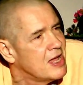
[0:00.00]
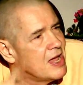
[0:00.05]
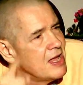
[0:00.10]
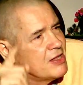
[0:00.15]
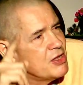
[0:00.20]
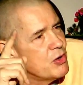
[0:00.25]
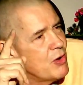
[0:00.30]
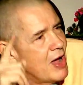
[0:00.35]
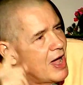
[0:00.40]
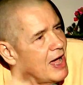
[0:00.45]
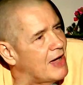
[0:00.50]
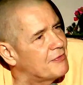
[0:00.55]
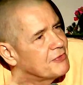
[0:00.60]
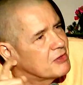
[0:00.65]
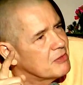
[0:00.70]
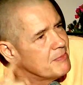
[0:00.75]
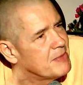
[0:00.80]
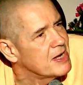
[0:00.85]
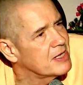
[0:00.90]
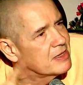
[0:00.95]
You have to
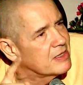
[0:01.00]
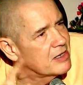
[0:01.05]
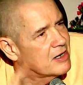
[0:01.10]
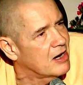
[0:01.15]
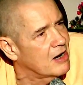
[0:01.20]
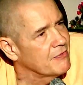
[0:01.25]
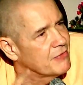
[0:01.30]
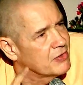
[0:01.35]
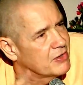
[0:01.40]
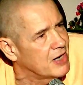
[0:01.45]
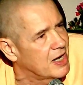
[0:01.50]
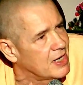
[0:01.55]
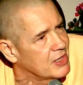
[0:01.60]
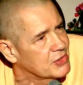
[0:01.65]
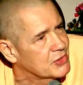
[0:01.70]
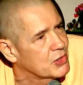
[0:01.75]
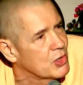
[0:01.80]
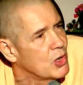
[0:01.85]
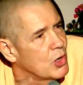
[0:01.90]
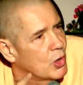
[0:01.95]
make the cover
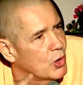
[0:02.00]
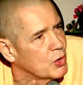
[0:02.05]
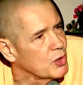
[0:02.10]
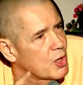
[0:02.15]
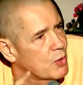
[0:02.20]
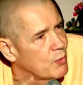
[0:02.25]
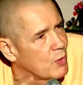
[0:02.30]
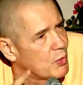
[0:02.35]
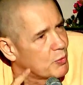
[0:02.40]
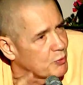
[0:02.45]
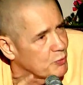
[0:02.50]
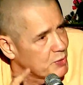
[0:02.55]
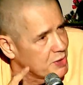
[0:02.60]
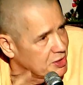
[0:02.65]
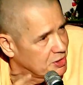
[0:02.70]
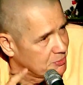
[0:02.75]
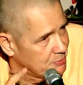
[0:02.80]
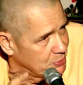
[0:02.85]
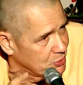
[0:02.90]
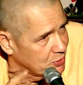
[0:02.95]
nice or they won't read
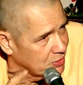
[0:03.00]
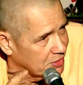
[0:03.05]
the book.